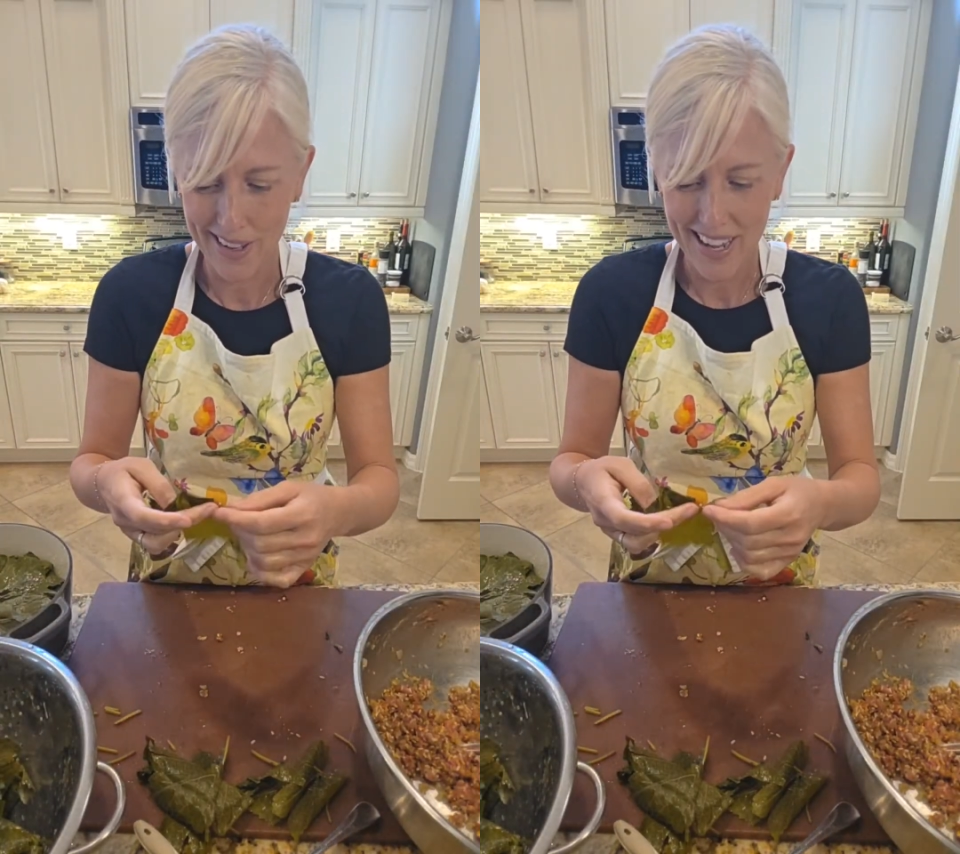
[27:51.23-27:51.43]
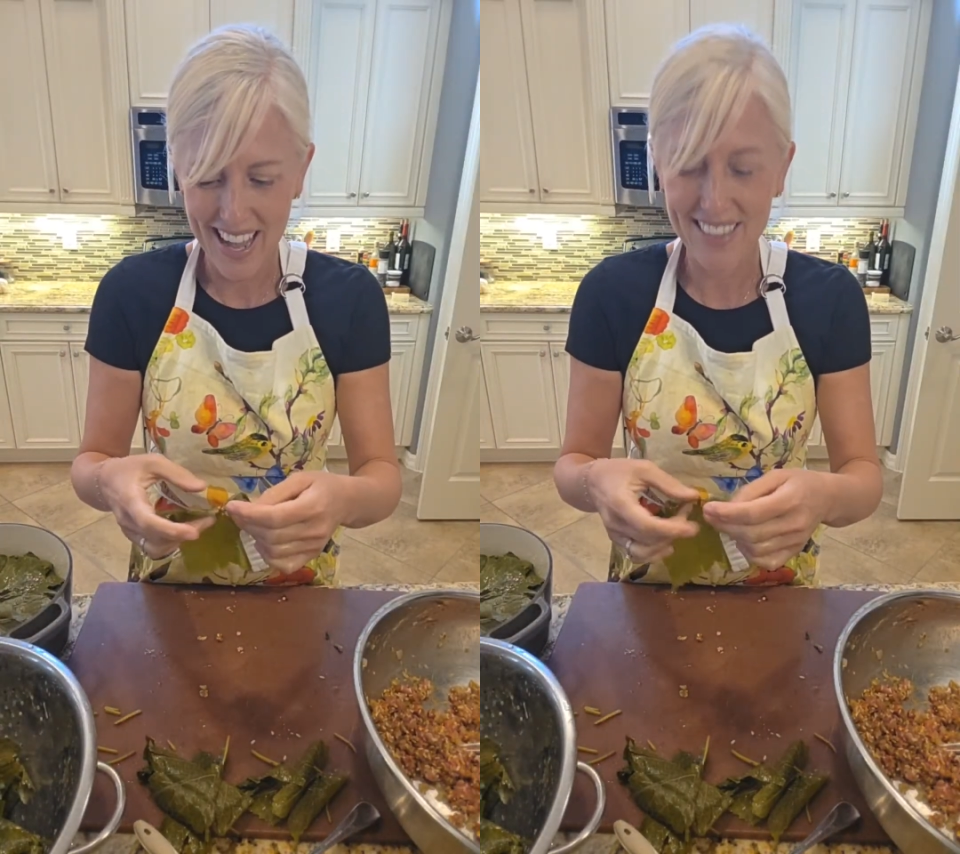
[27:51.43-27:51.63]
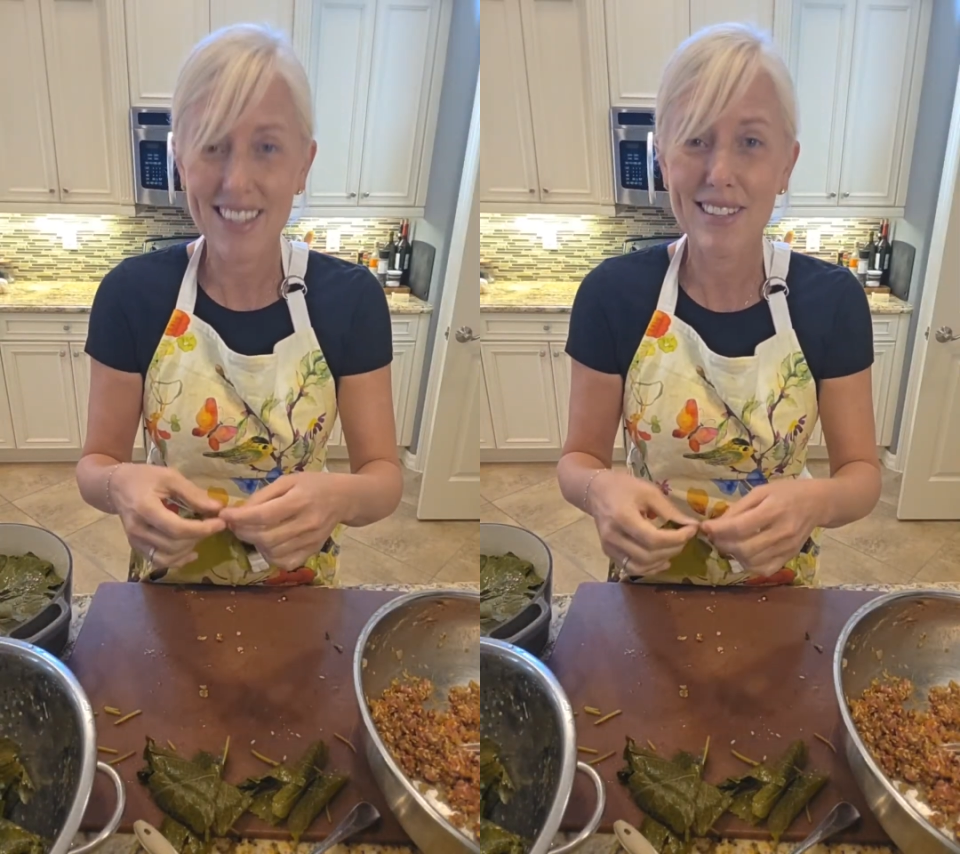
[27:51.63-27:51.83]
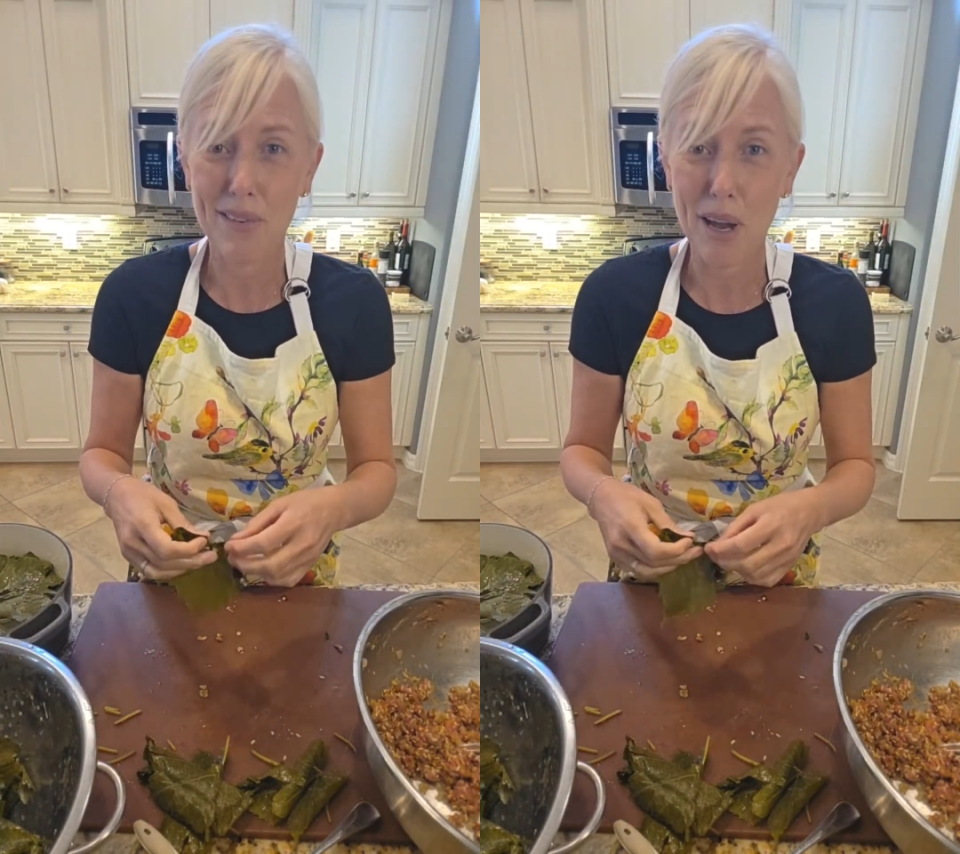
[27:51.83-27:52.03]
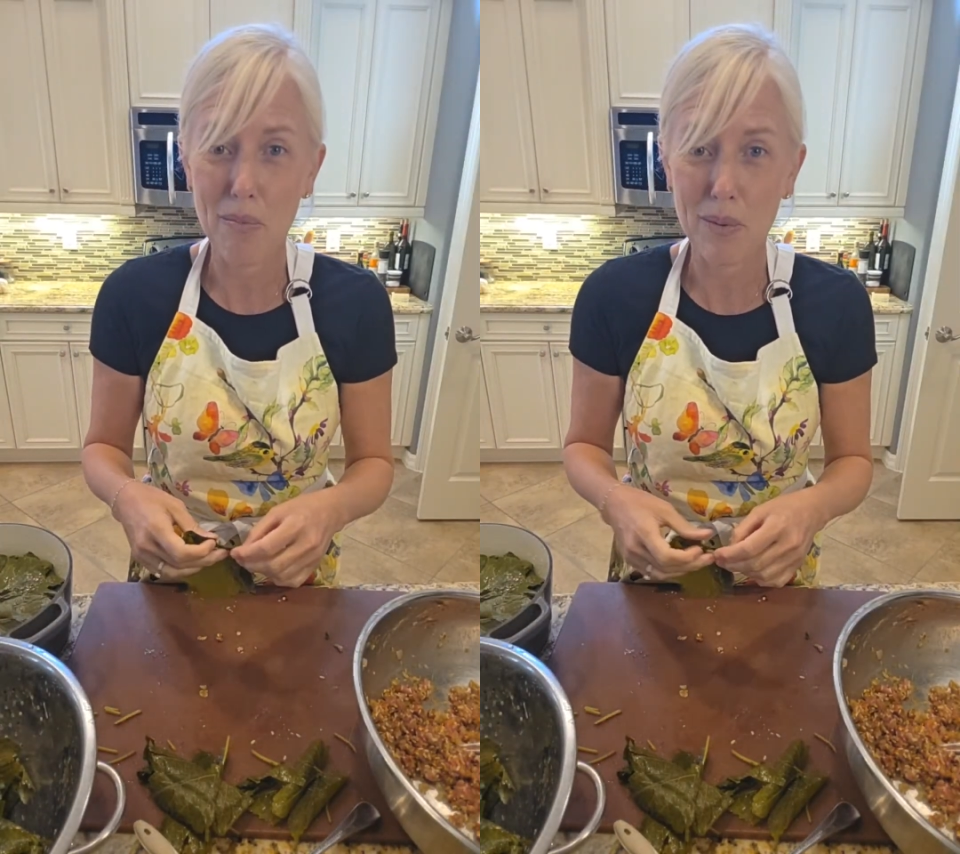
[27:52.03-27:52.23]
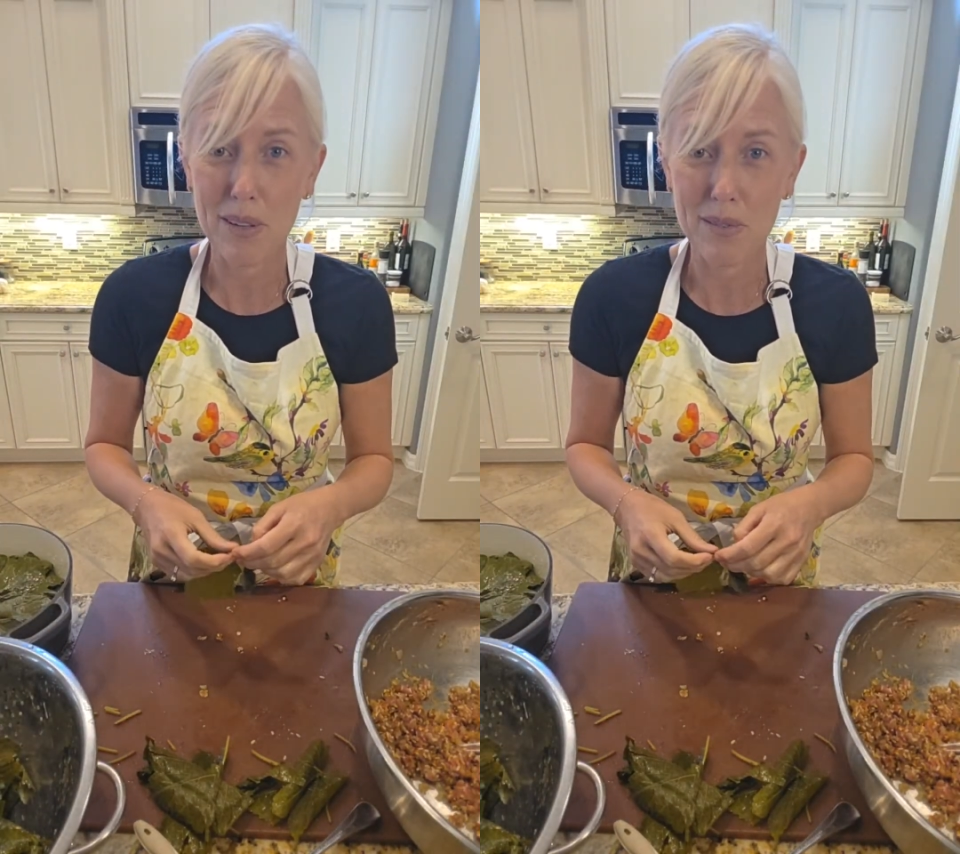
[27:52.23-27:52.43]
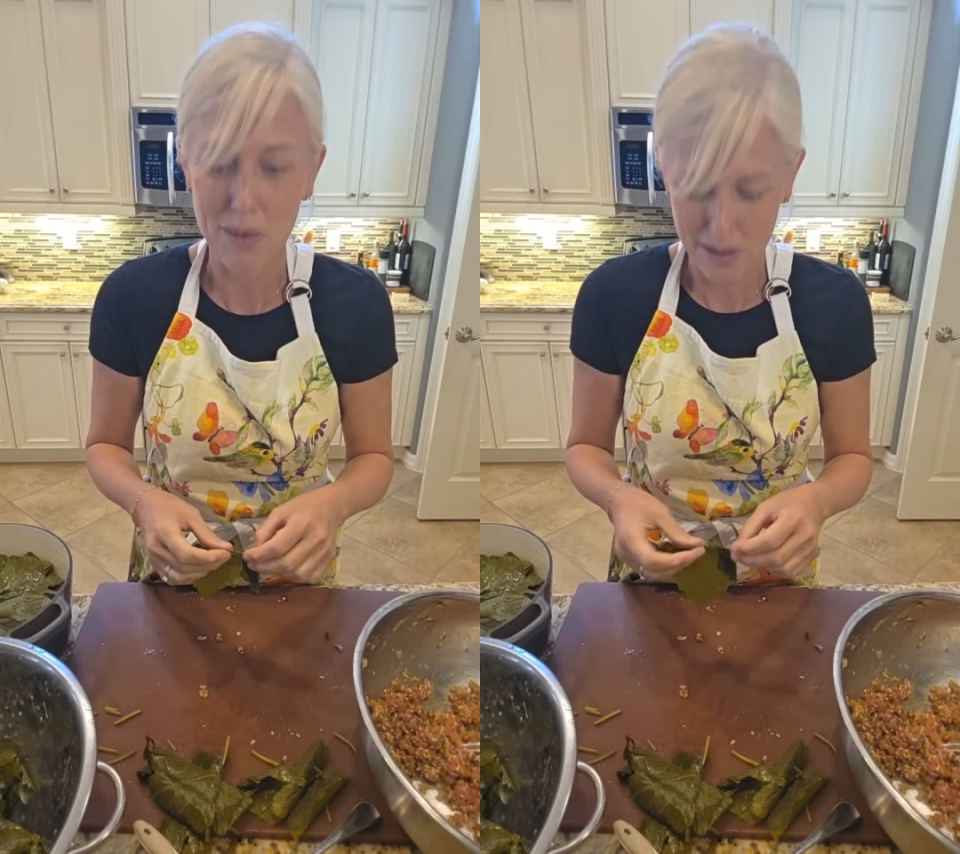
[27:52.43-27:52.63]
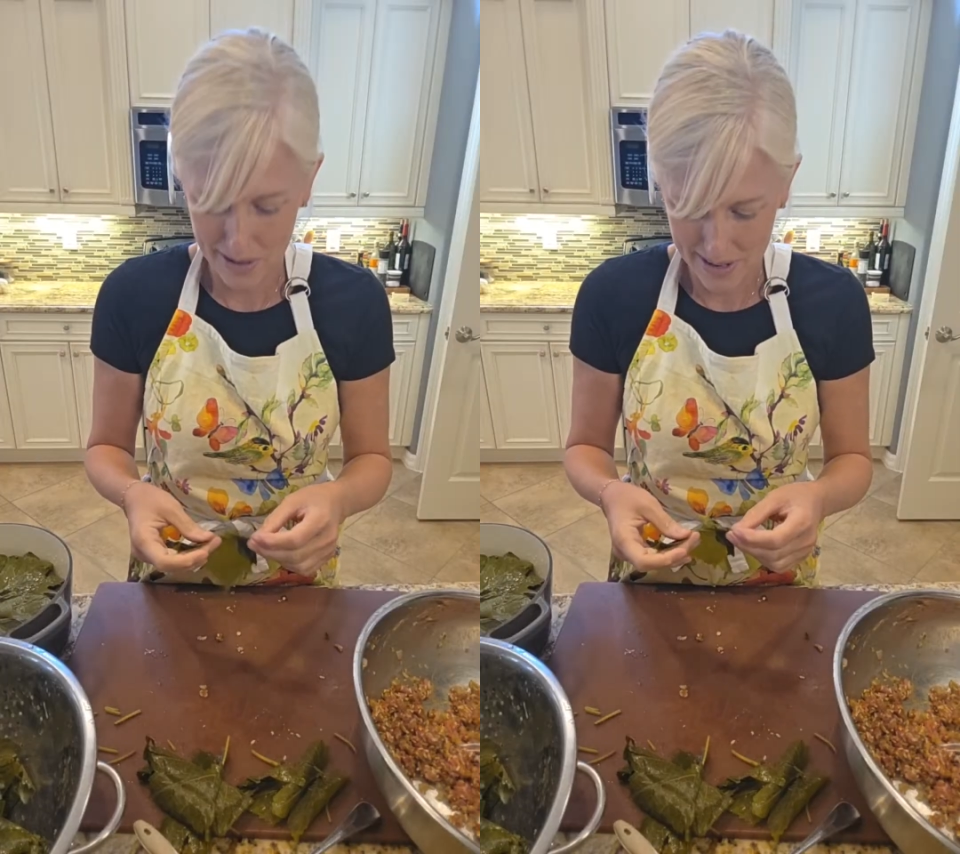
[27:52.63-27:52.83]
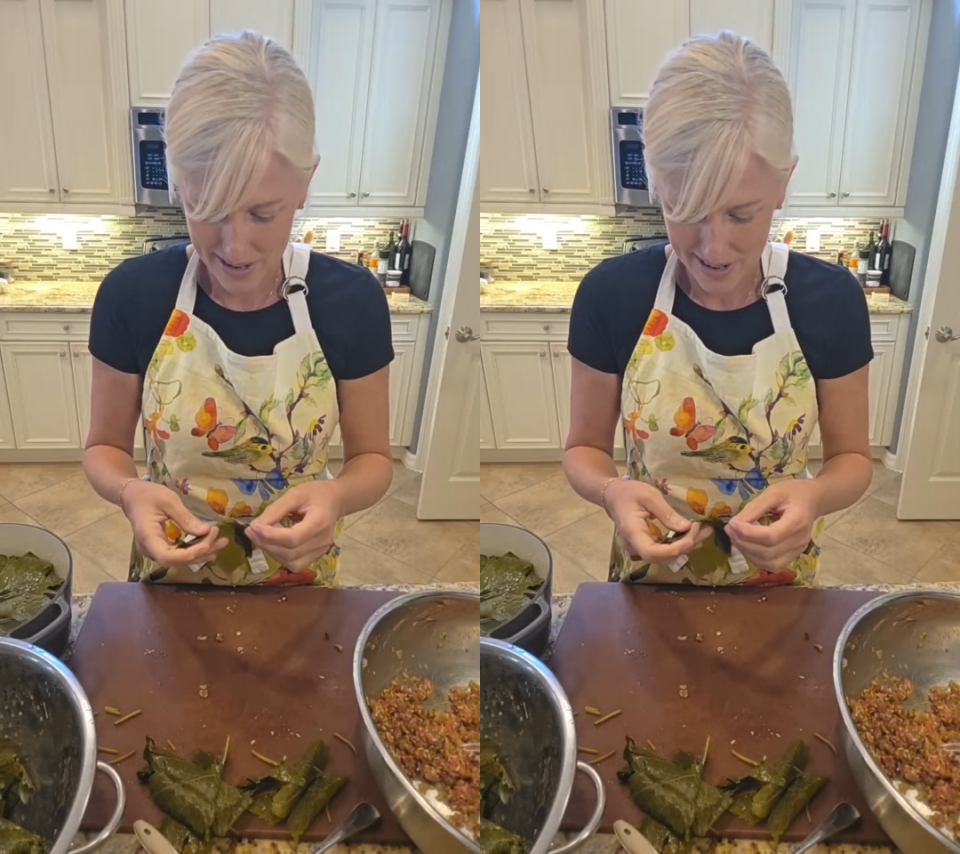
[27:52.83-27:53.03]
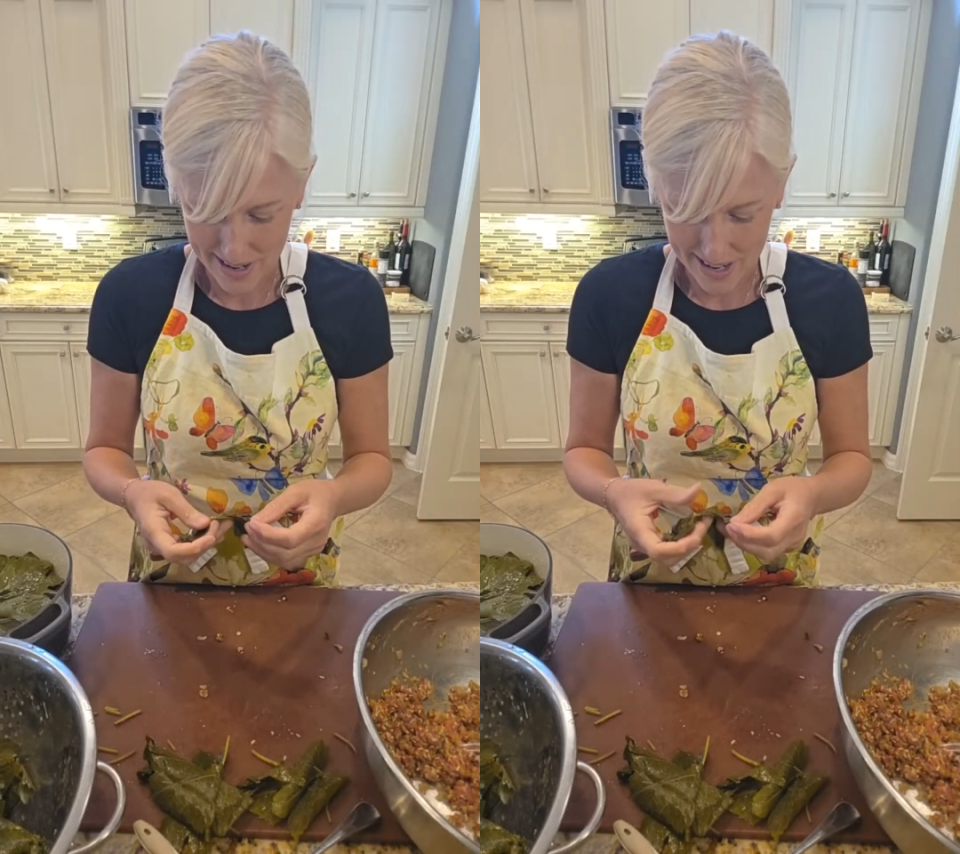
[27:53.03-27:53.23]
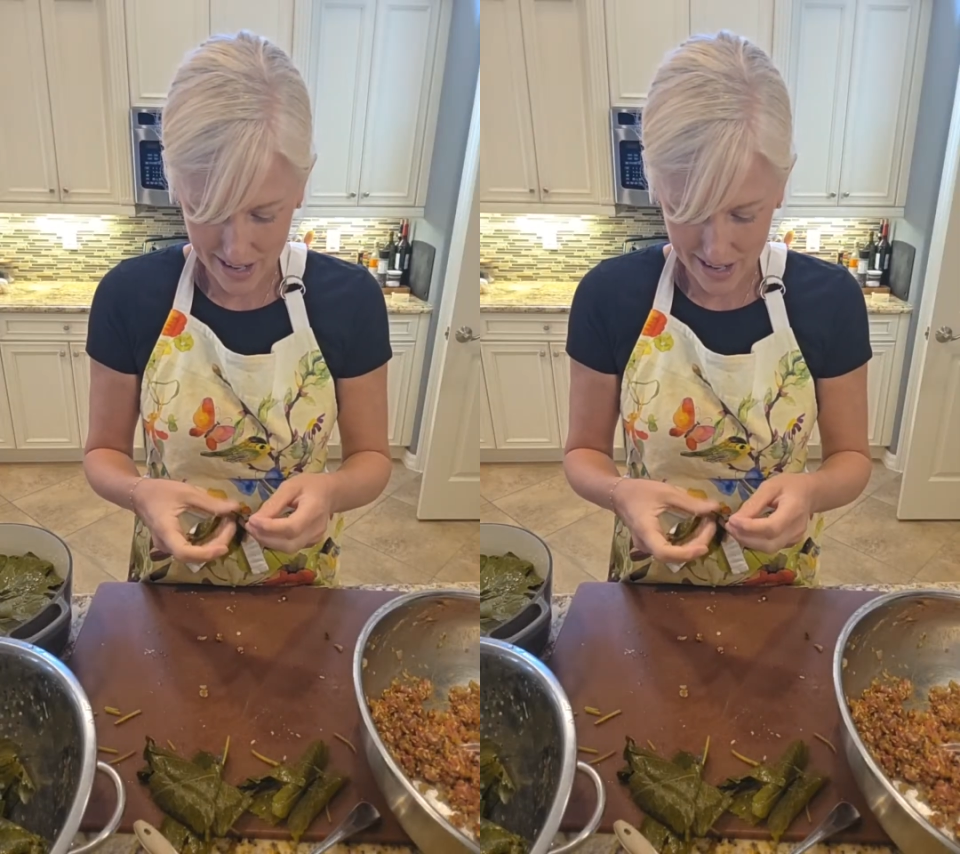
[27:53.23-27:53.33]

And these grape leaves were a